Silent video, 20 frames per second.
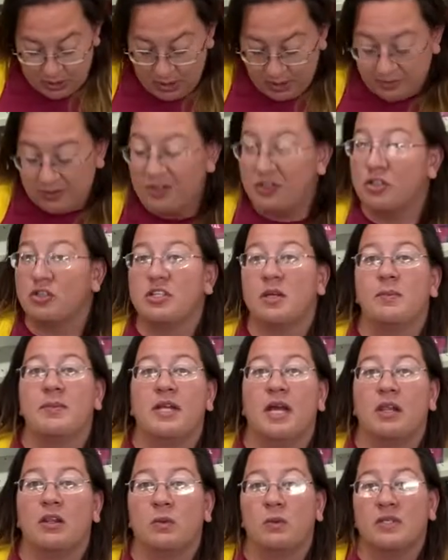These are some of the
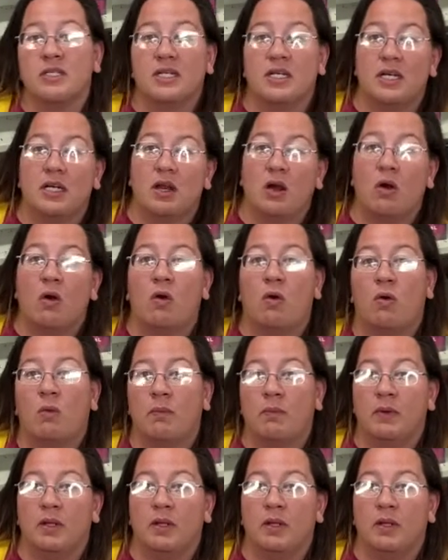other ones I did at home.